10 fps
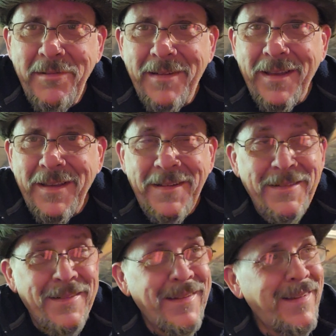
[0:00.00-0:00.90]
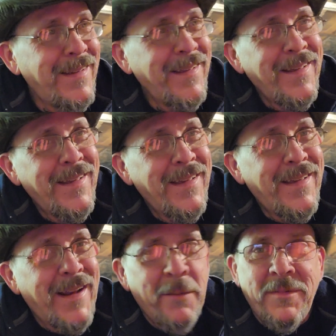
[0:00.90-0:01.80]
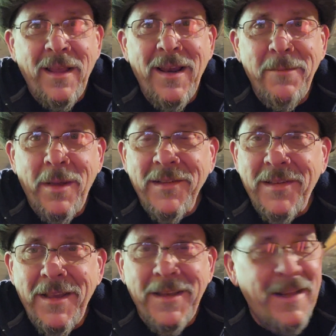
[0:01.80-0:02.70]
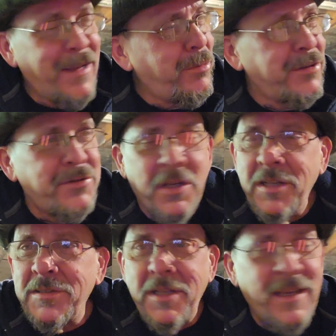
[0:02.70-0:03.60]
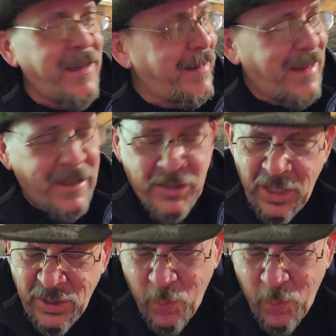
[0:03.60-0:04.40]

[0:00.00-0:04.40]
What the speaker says: Tate. And I'm telling my son I just